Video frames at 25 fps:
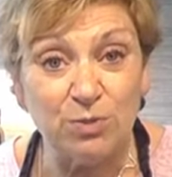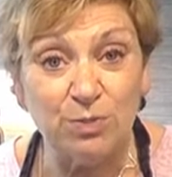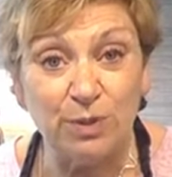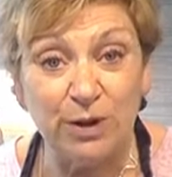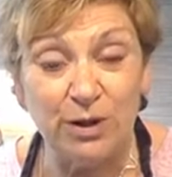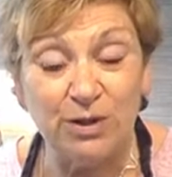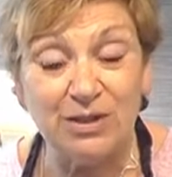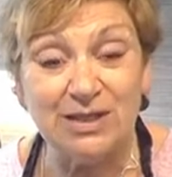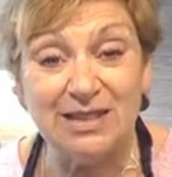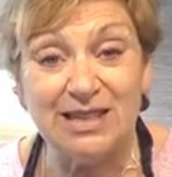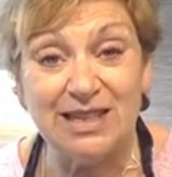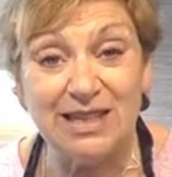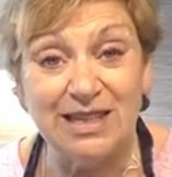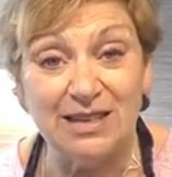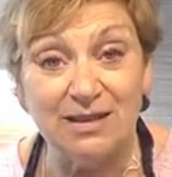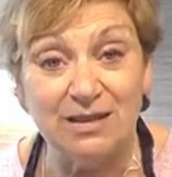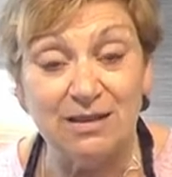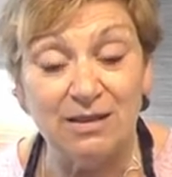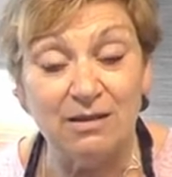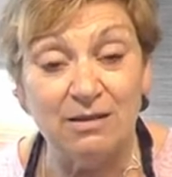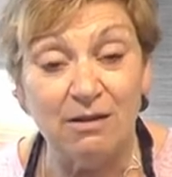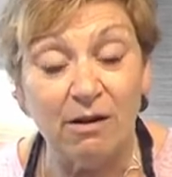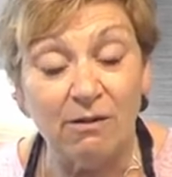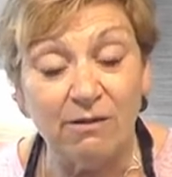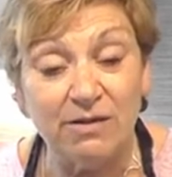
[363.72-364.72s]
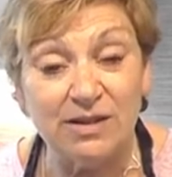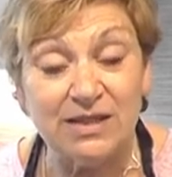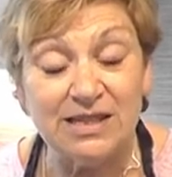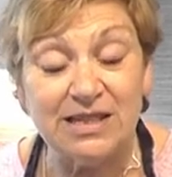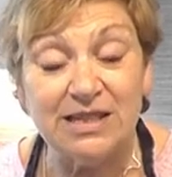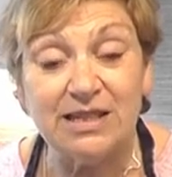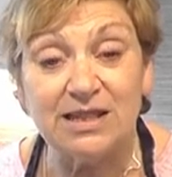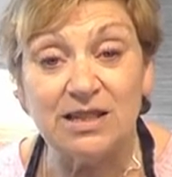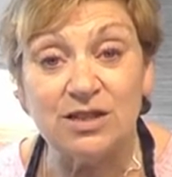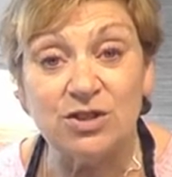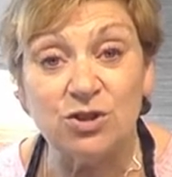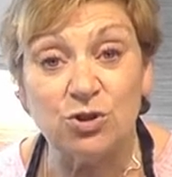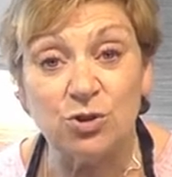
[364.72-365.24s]
because obviously
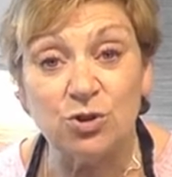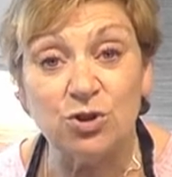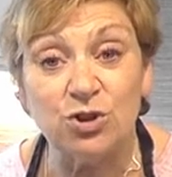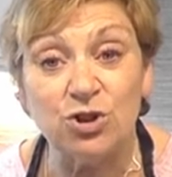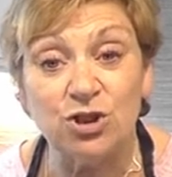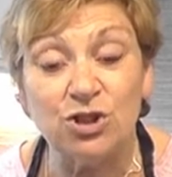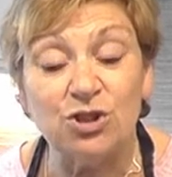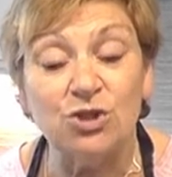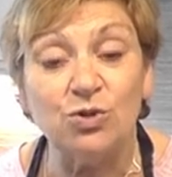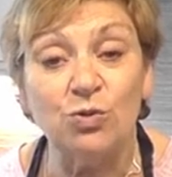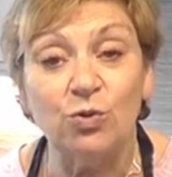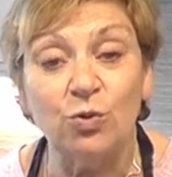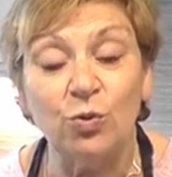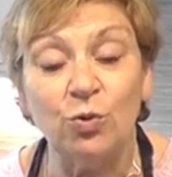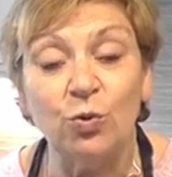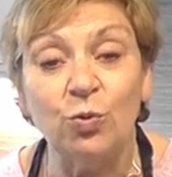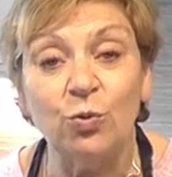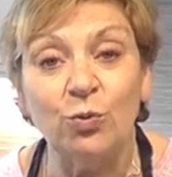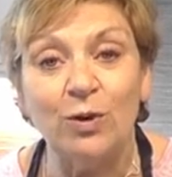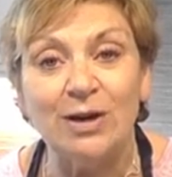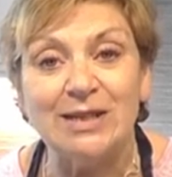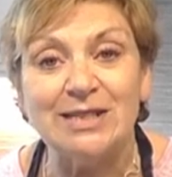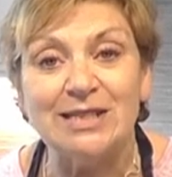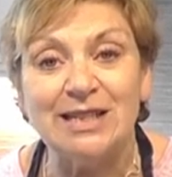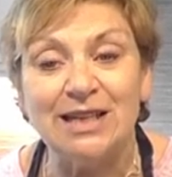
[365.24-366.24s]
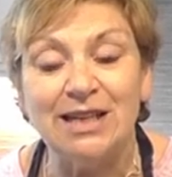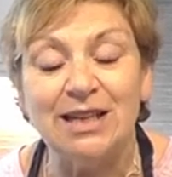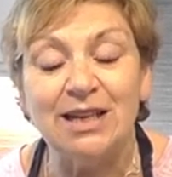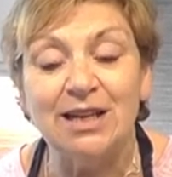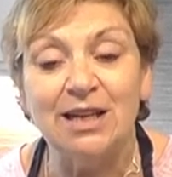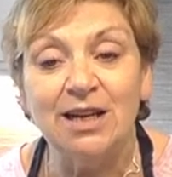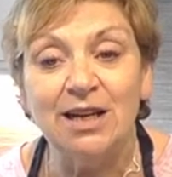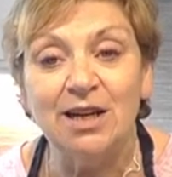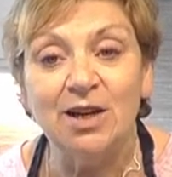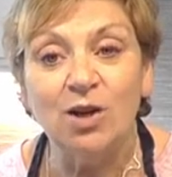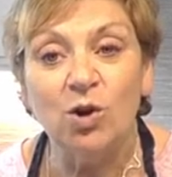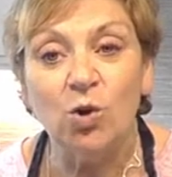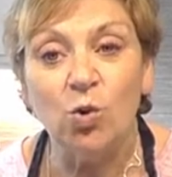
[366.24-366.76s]
the sausages are already
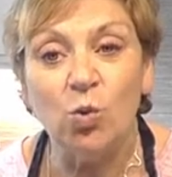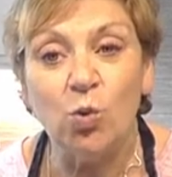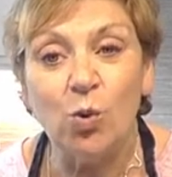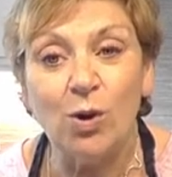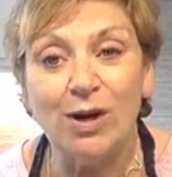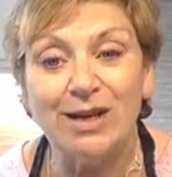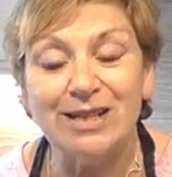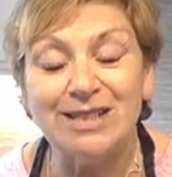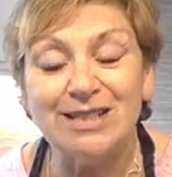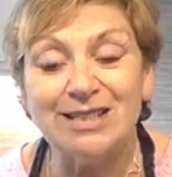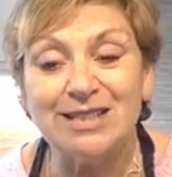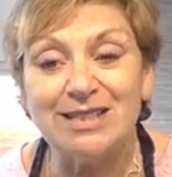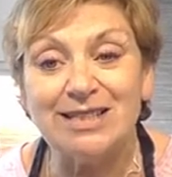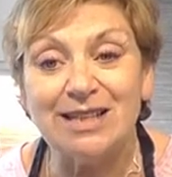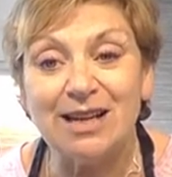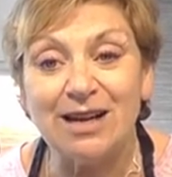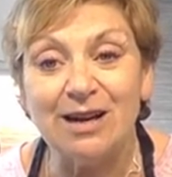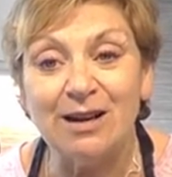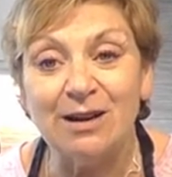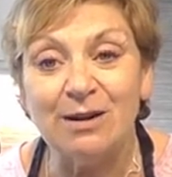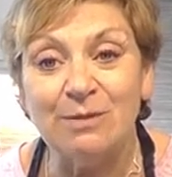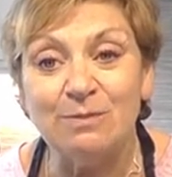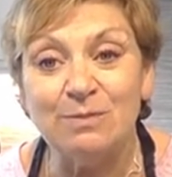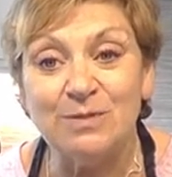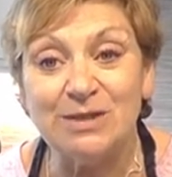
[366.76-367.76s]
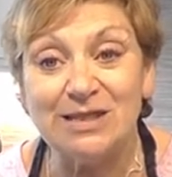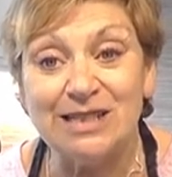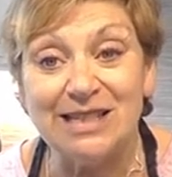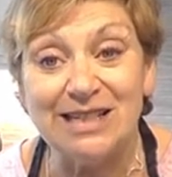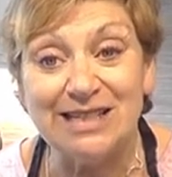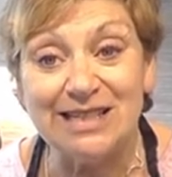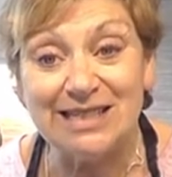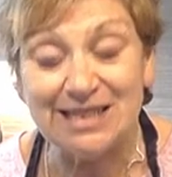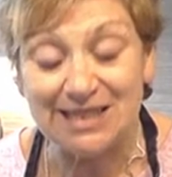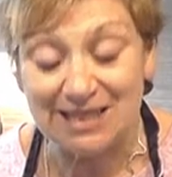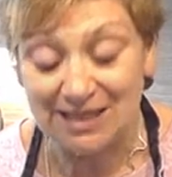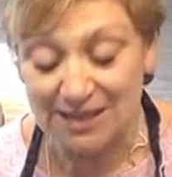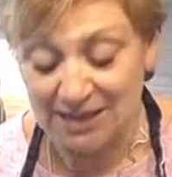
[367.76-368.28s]
quite
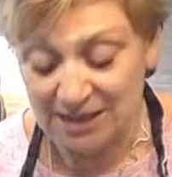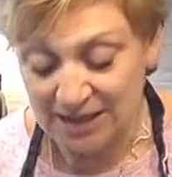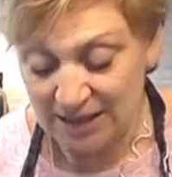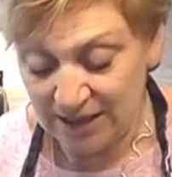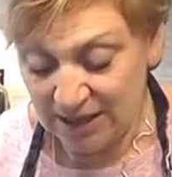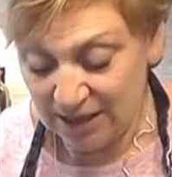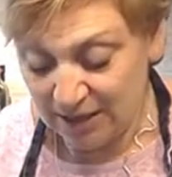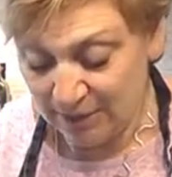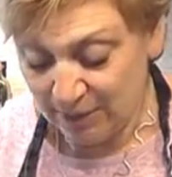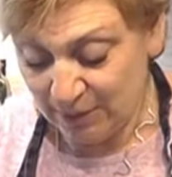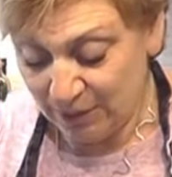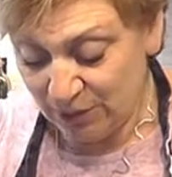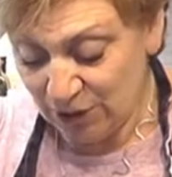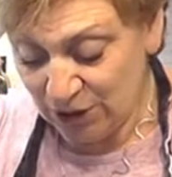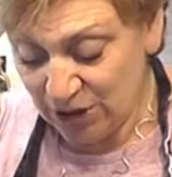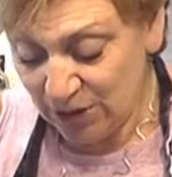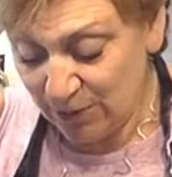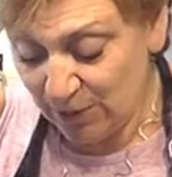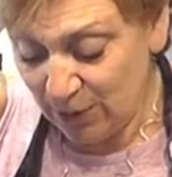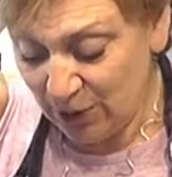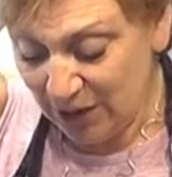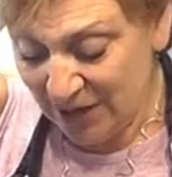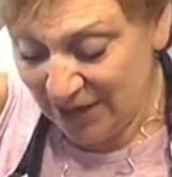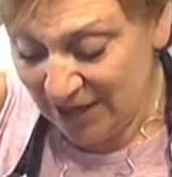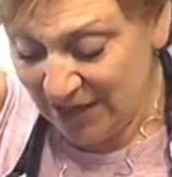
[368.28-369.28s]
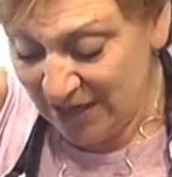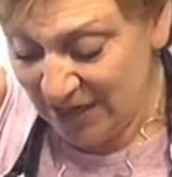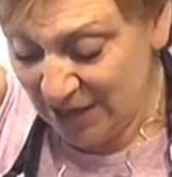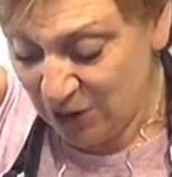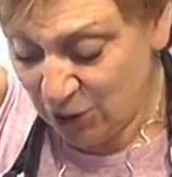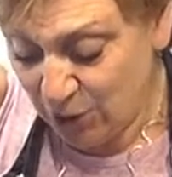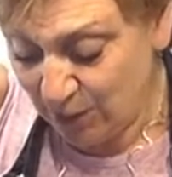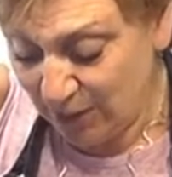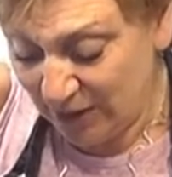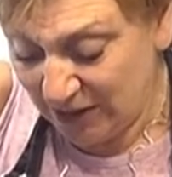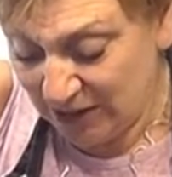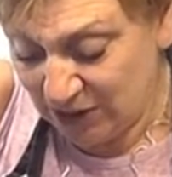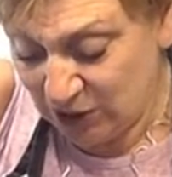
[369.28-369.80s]
seasoned. I'm just going to put a
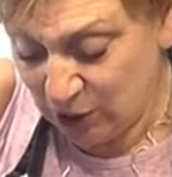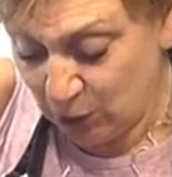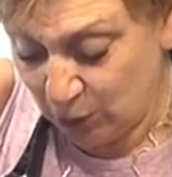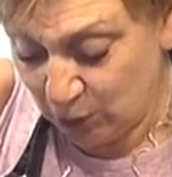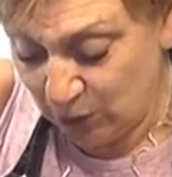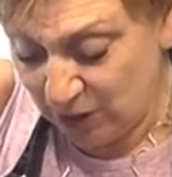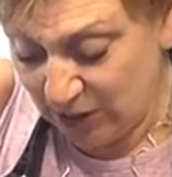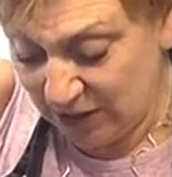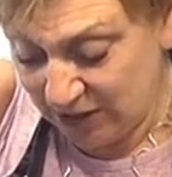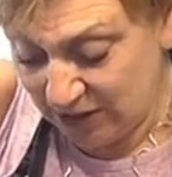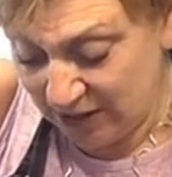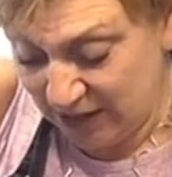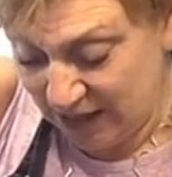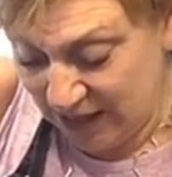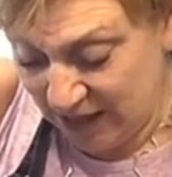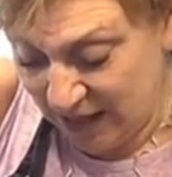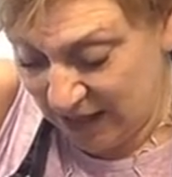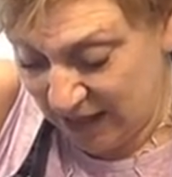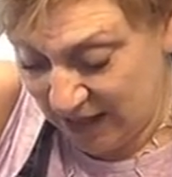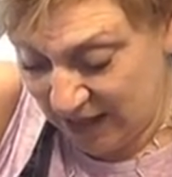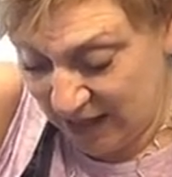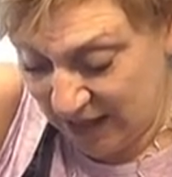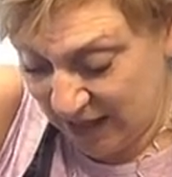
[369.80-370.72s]
little bit of salt in there.